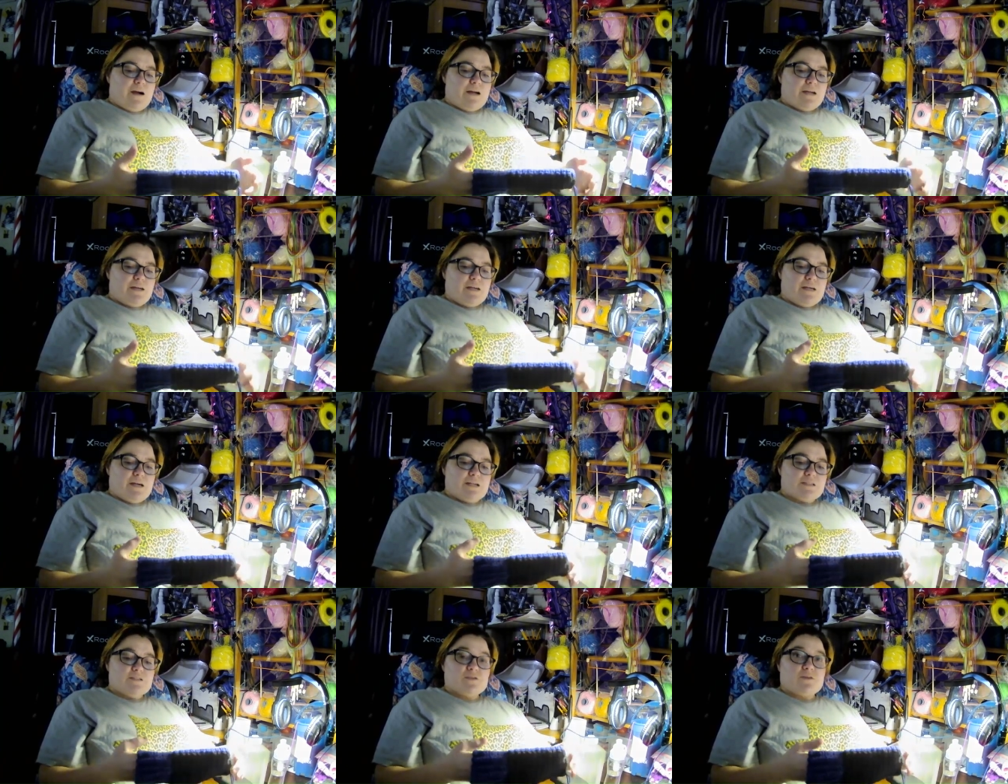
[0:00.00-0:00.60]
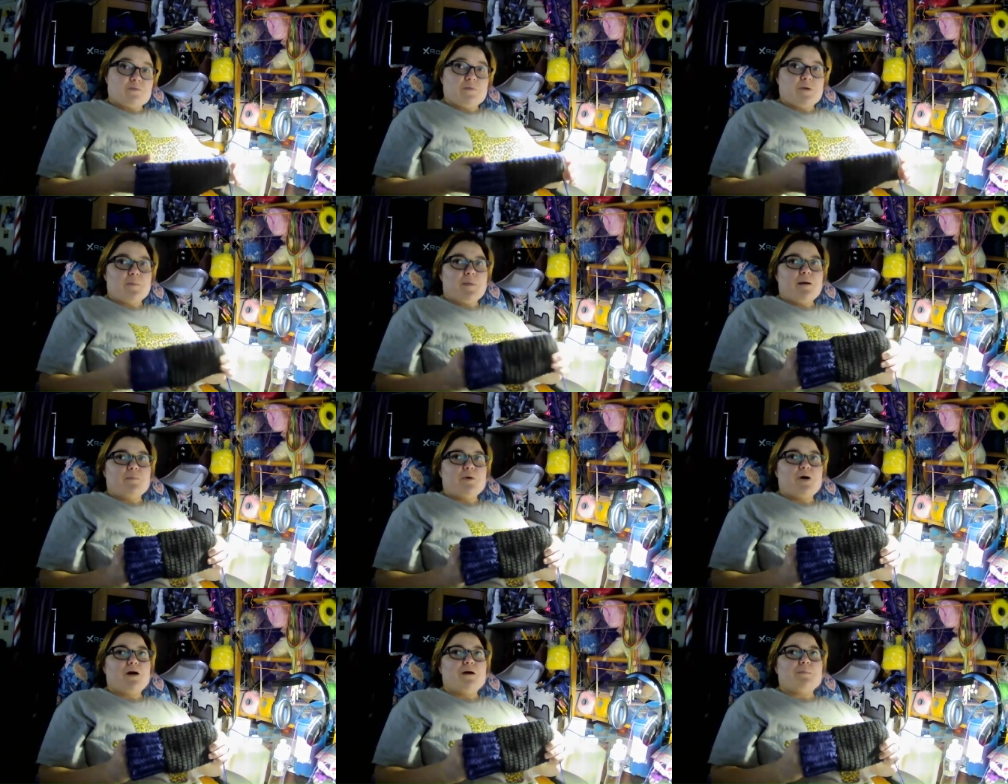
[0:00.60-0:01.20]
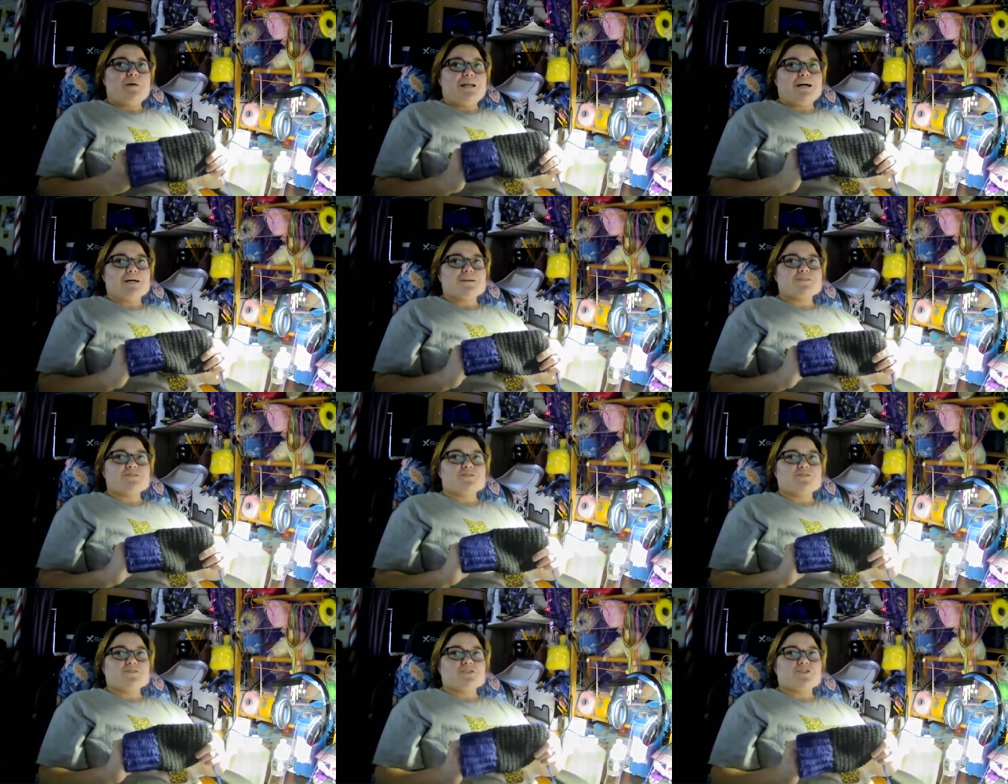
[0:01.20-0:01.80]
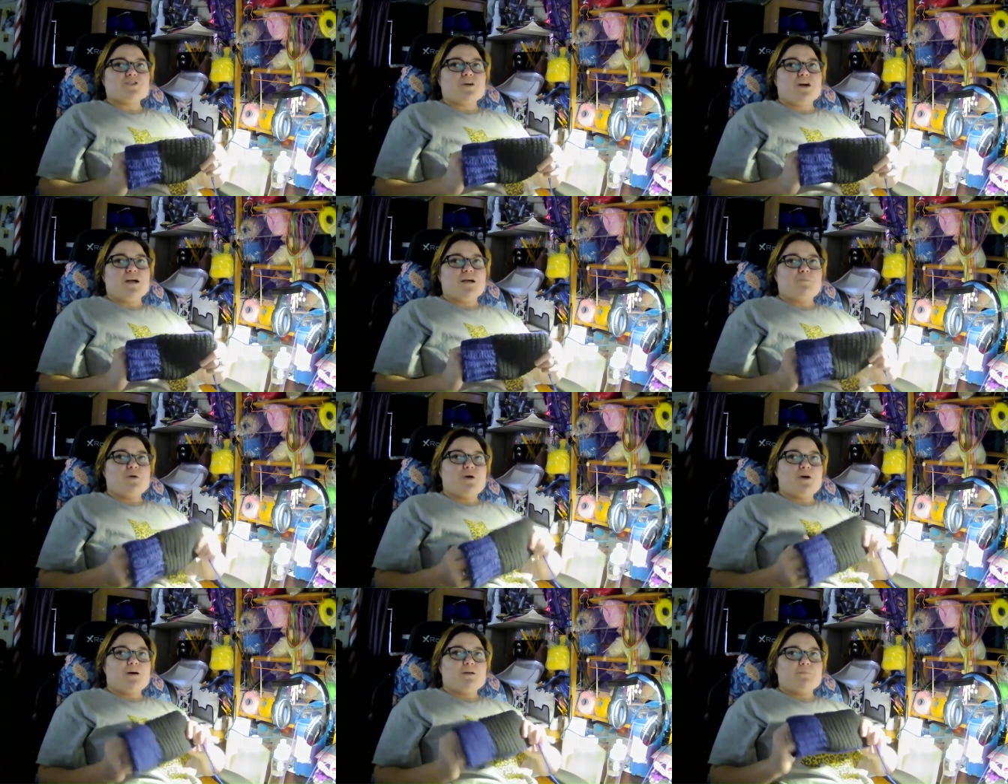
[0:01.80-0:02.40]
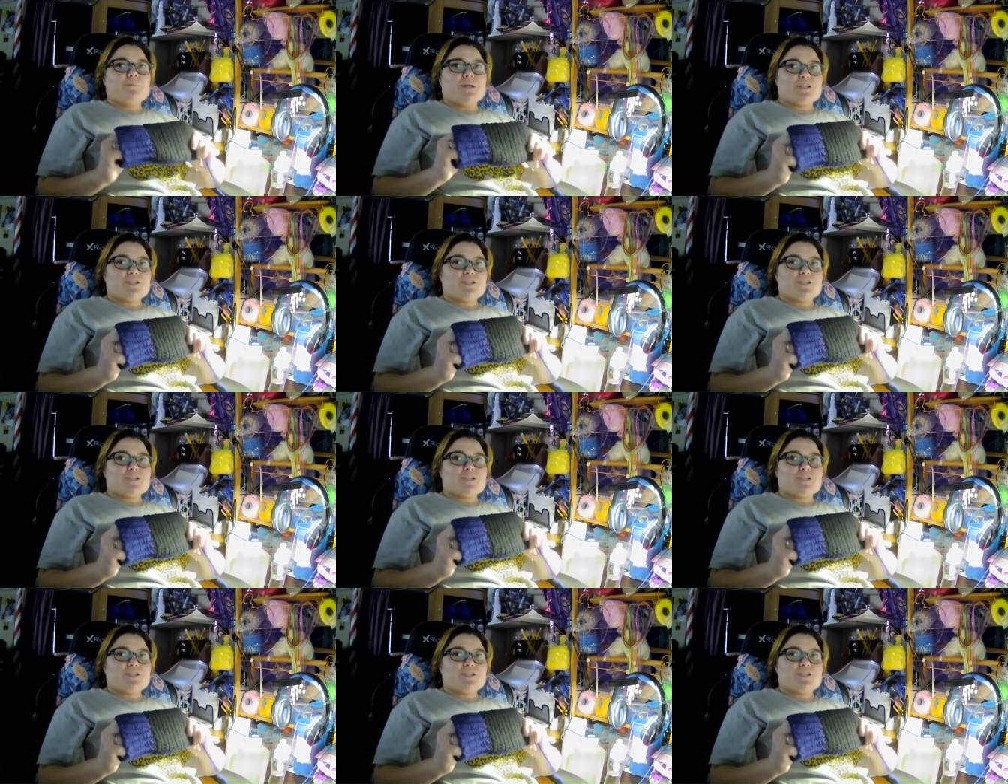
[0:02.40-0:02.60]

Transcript: I had took them to my mom and asked her to try them on,